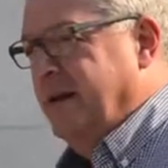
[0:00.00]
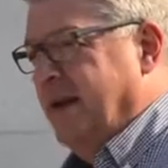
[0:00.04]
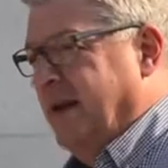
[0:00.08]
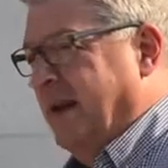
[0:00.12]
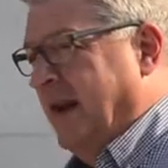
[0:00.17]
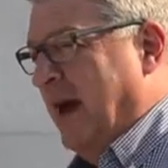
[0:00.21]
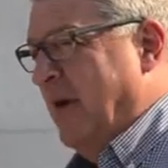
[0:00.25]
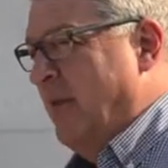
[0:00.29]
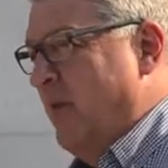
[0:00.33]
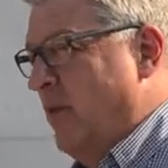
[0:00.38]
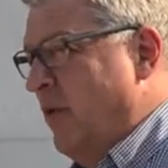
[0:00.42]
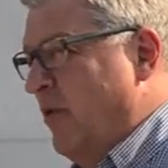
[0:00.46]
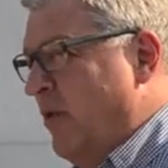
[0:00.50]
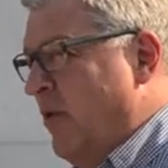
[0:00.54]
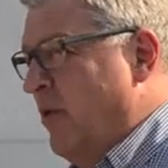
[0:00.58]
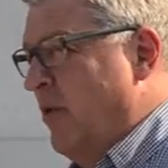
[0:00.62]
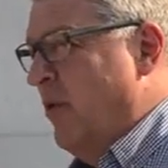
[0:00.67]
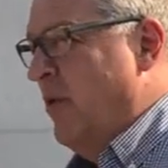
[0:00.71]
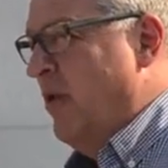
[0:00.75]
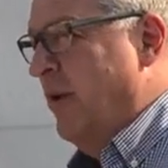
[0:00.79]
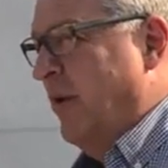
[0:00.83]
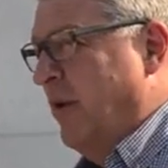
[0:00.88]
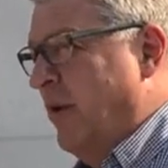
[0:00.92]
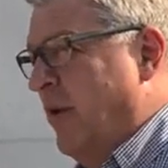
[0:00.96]
And I won't go
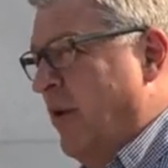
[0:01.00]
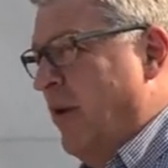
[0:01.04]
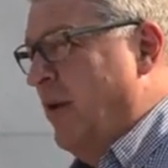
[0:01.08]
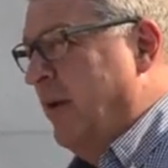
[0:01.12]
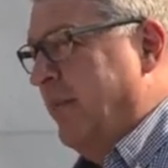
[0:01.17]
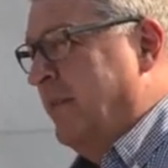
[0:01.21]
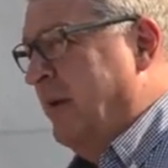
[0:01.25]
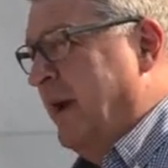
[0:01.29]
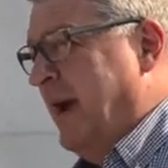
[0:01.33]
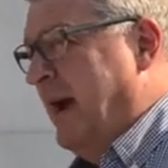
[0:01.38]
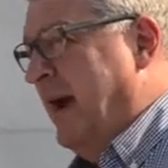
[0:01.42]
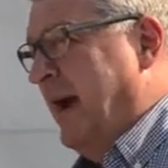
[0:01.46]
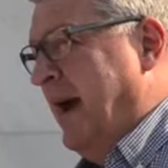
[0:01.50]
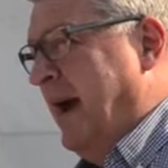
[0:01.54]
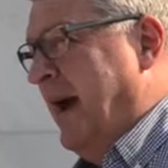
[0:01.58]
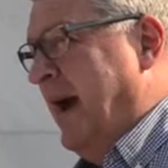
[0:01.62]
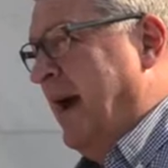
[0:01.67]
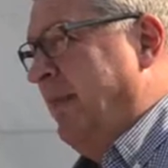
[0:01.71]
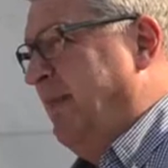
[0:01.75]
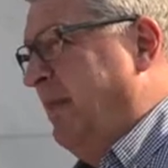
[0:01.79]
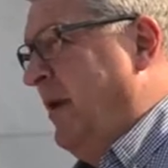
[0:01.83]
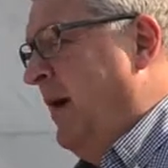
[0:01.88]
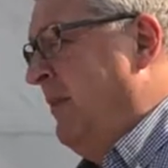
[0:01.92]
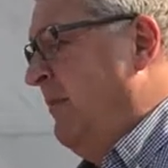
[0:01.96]
on and on, but I, I,